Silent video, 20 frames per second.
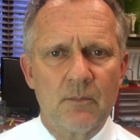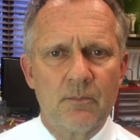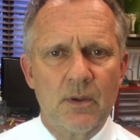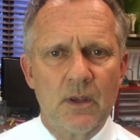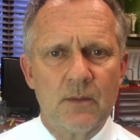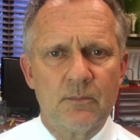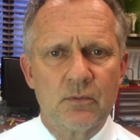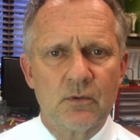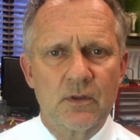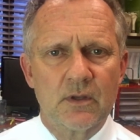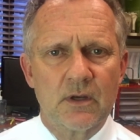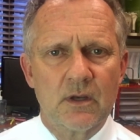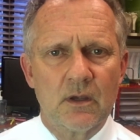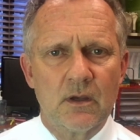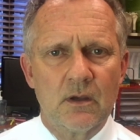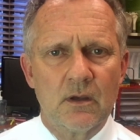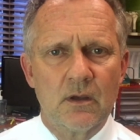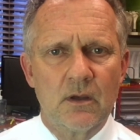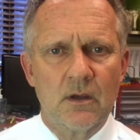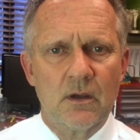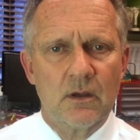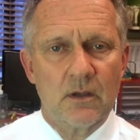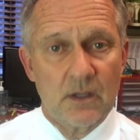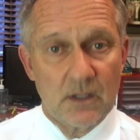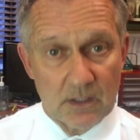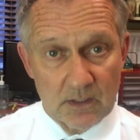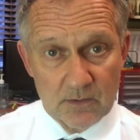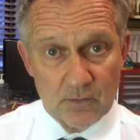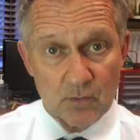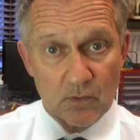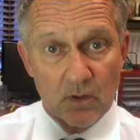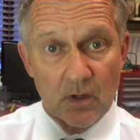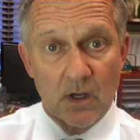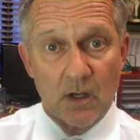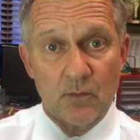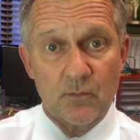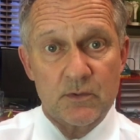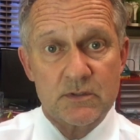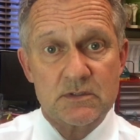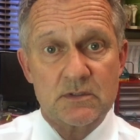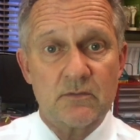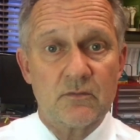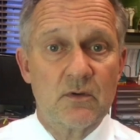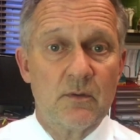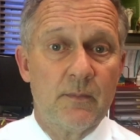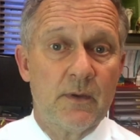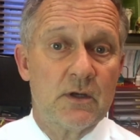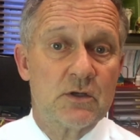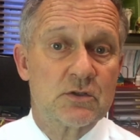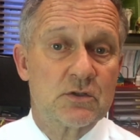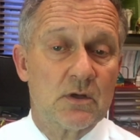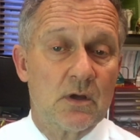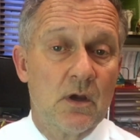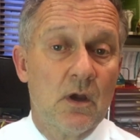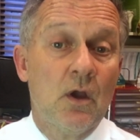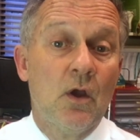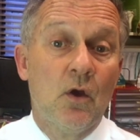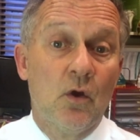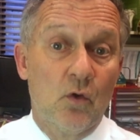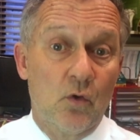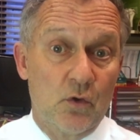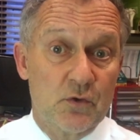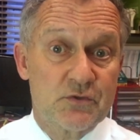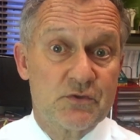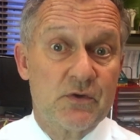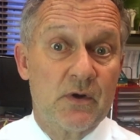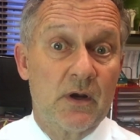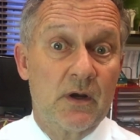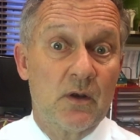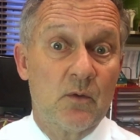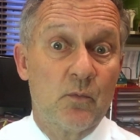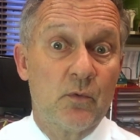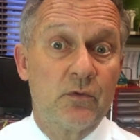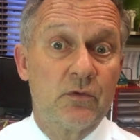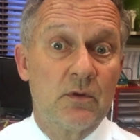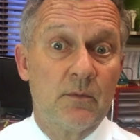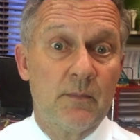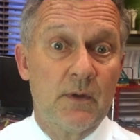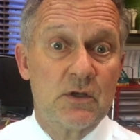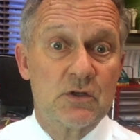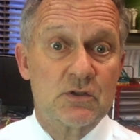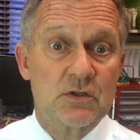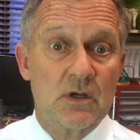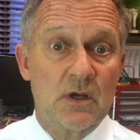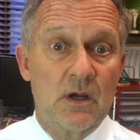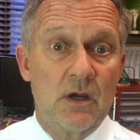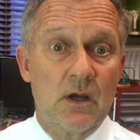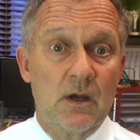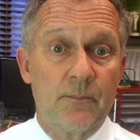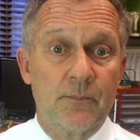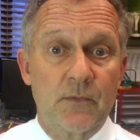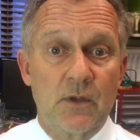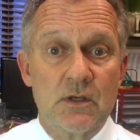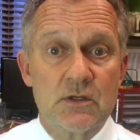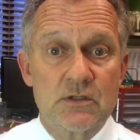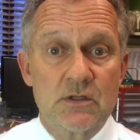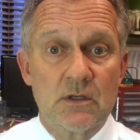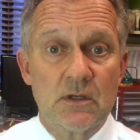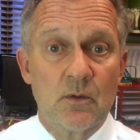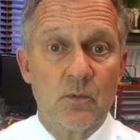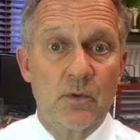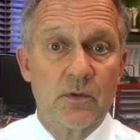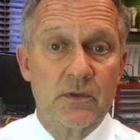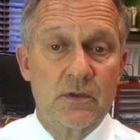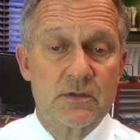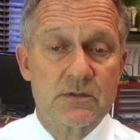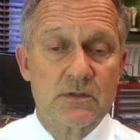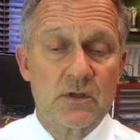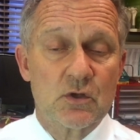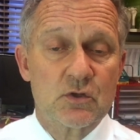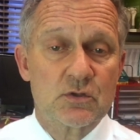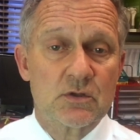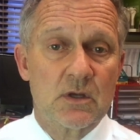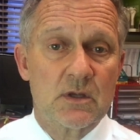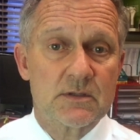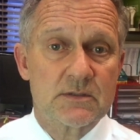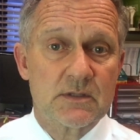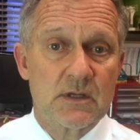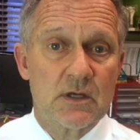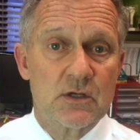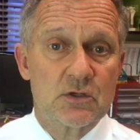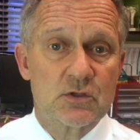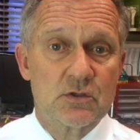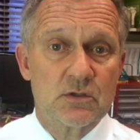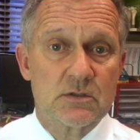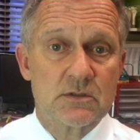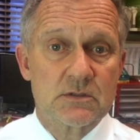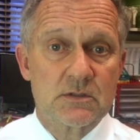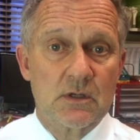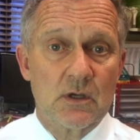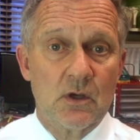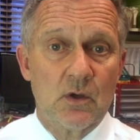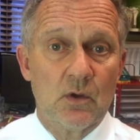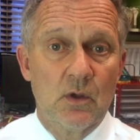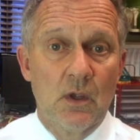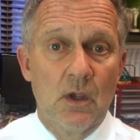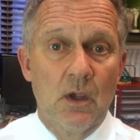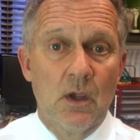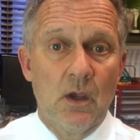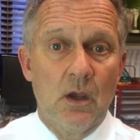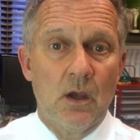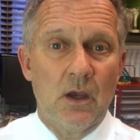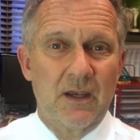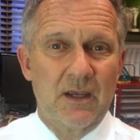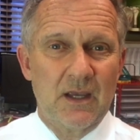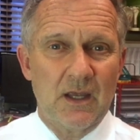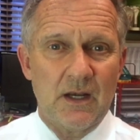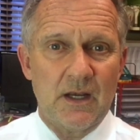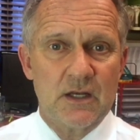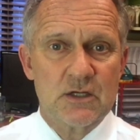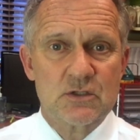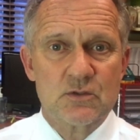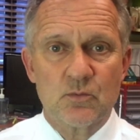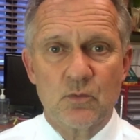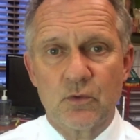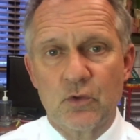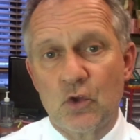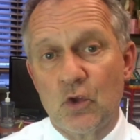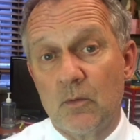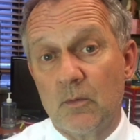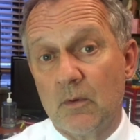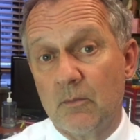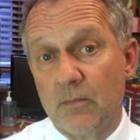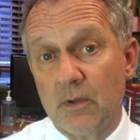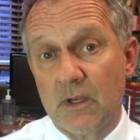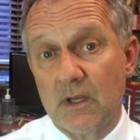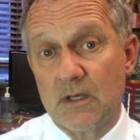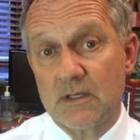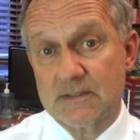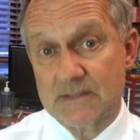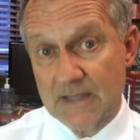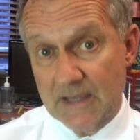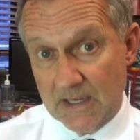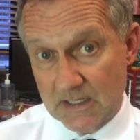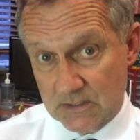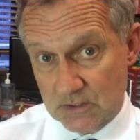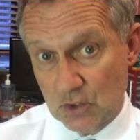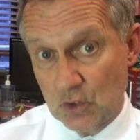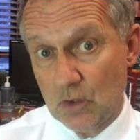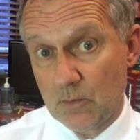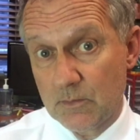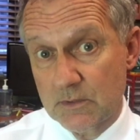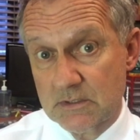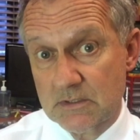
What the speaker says: people that are either at high risk of dementia or are struggling with dementia continue with their socialisation. So a connection with human beings as a human